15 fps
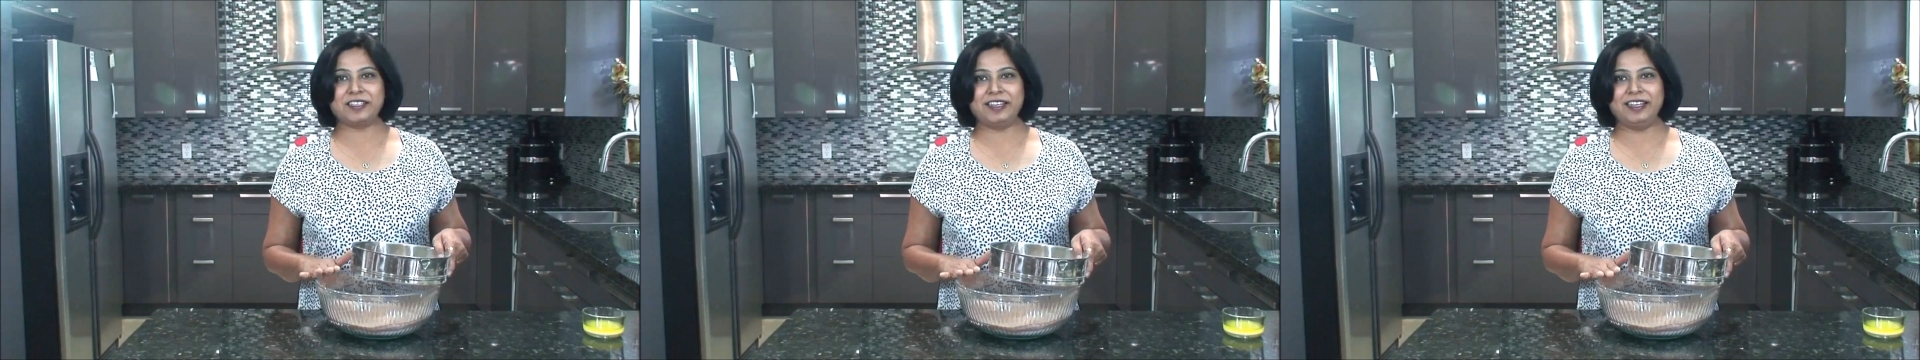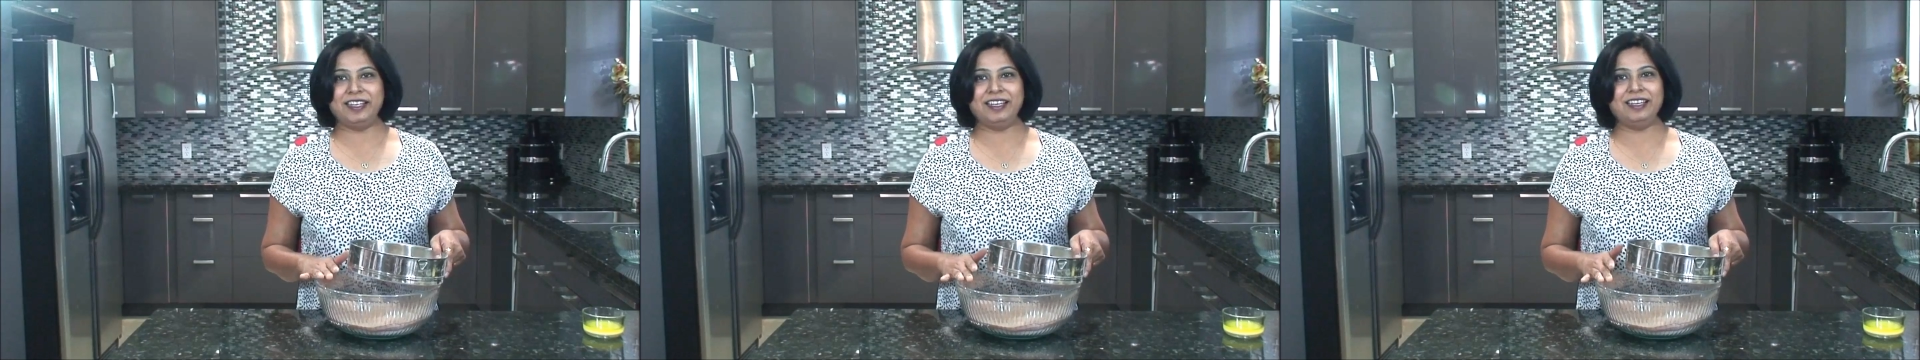
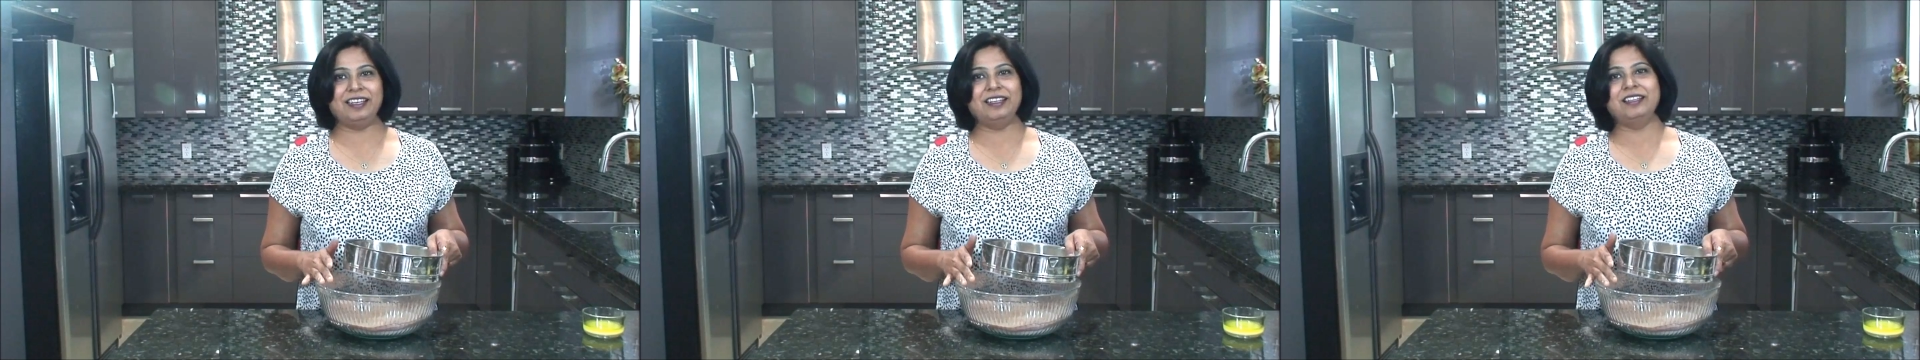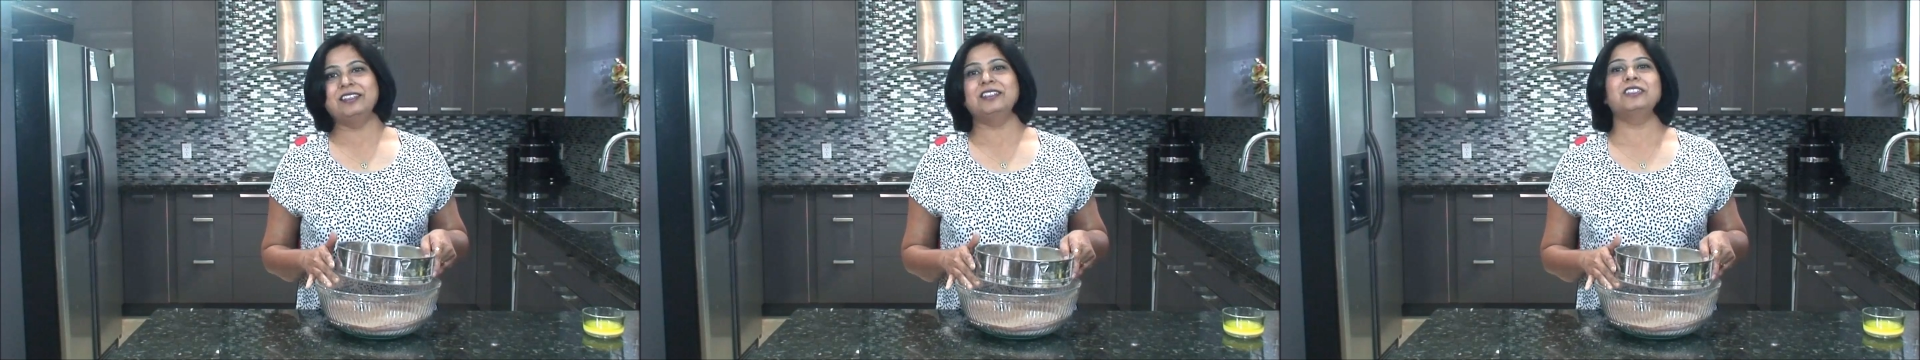ready.
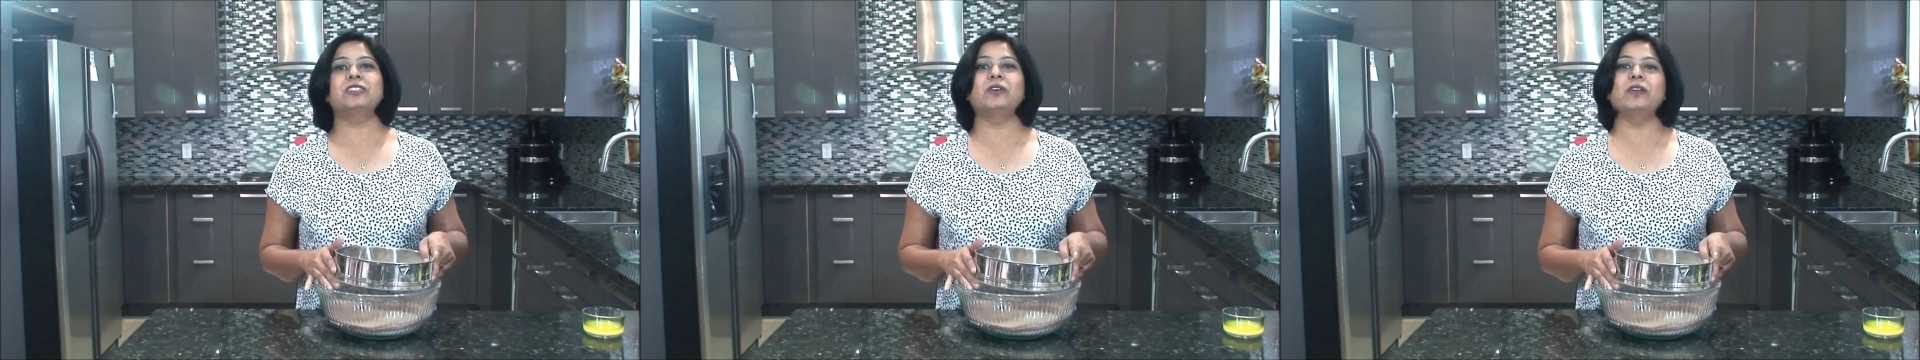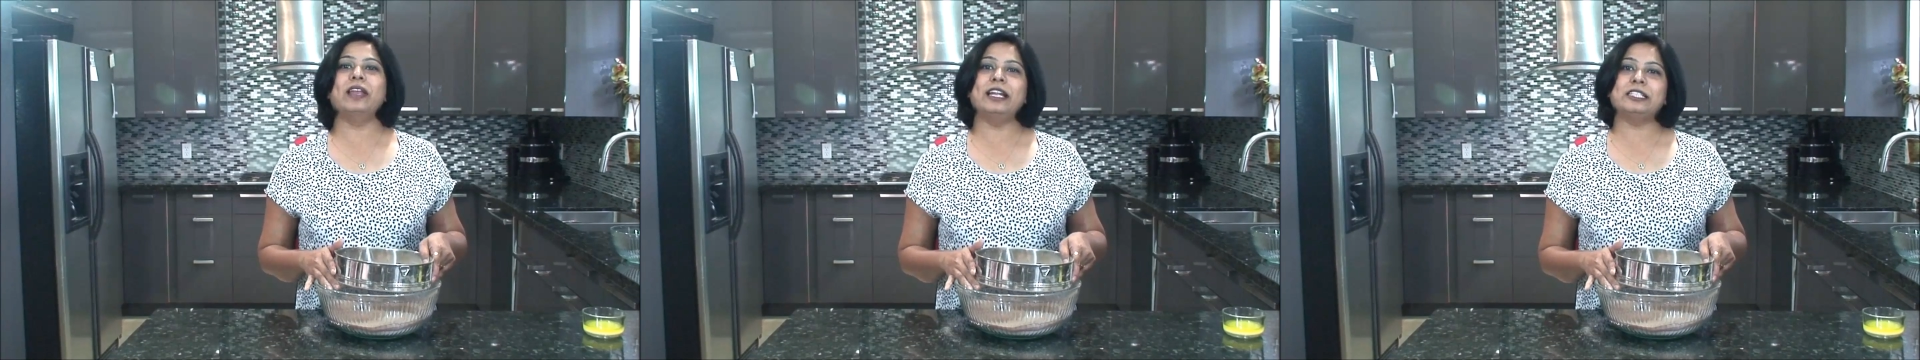
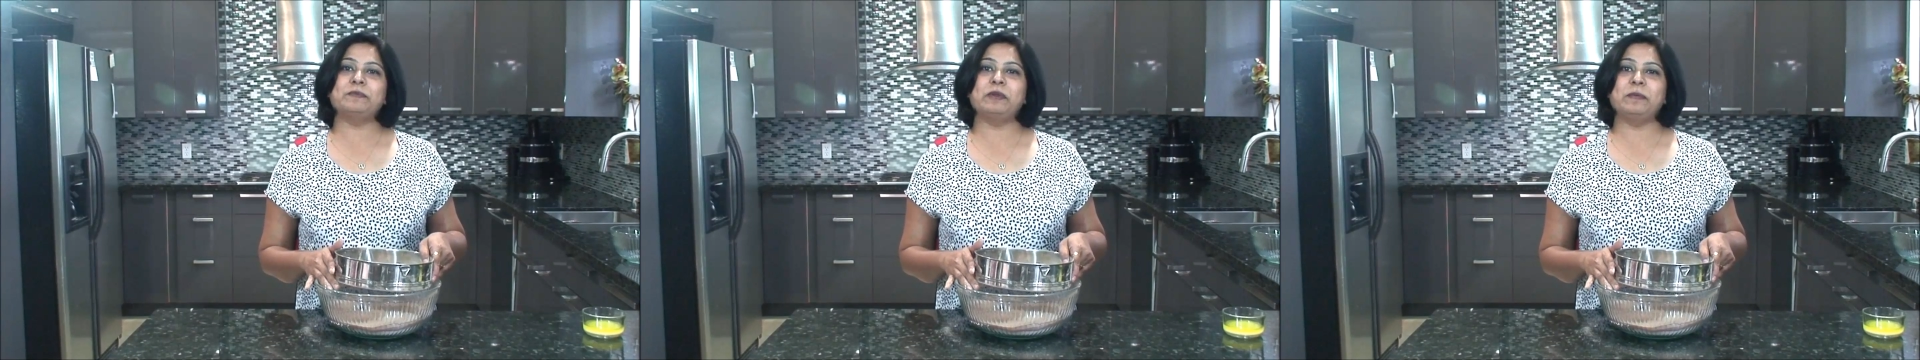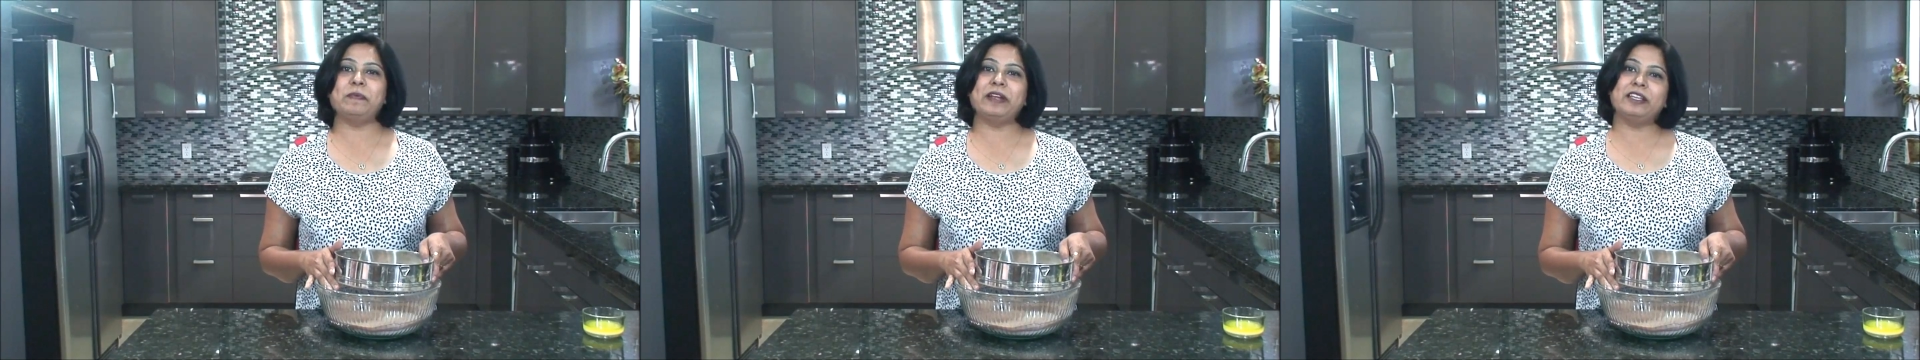So let's
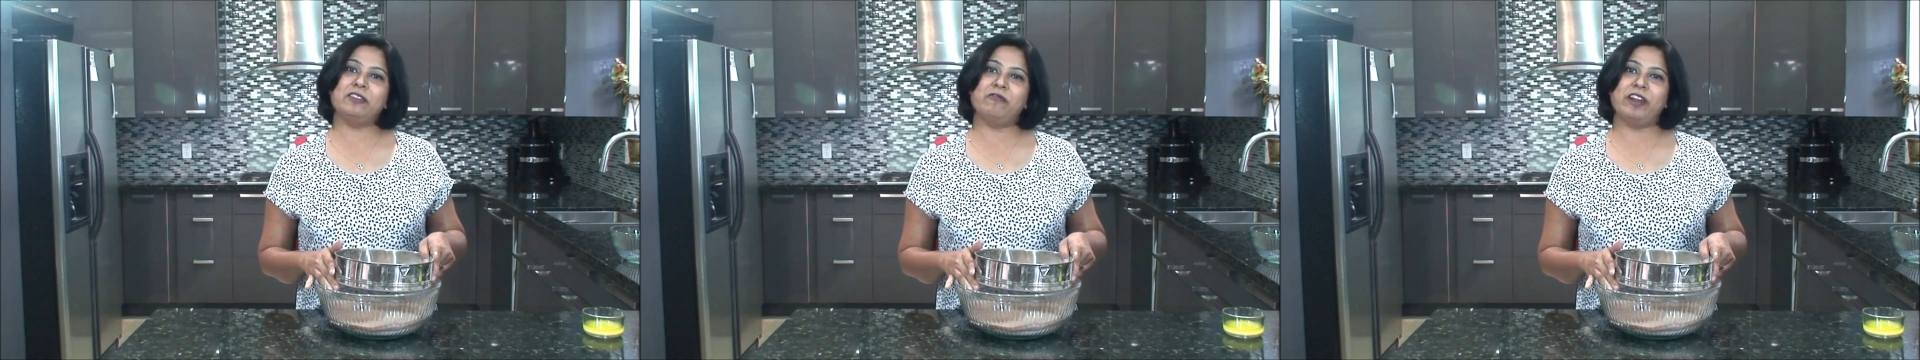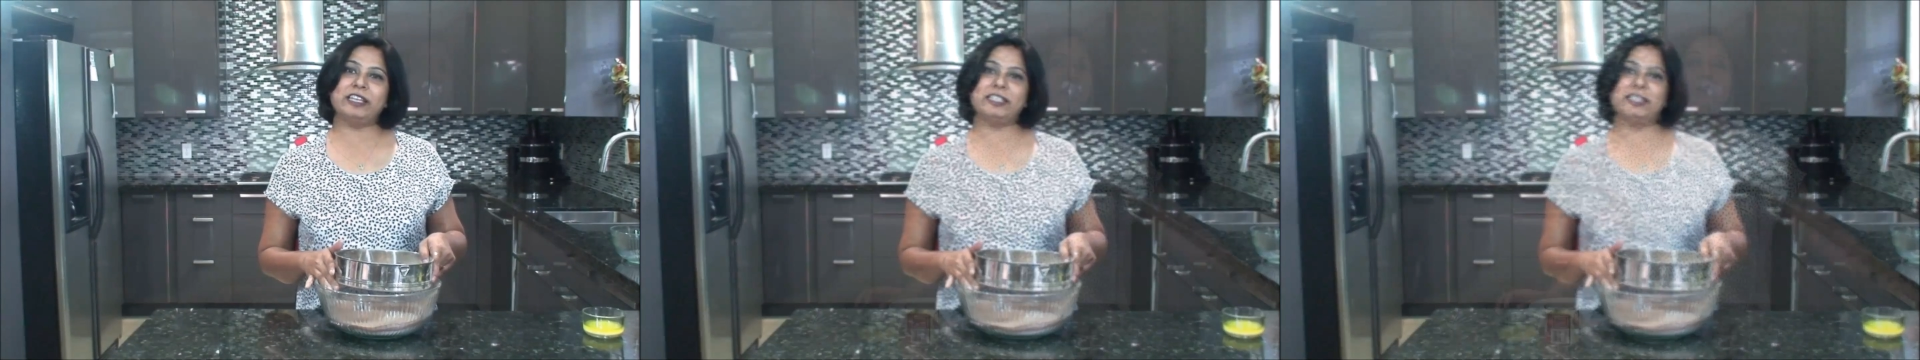prepare the wet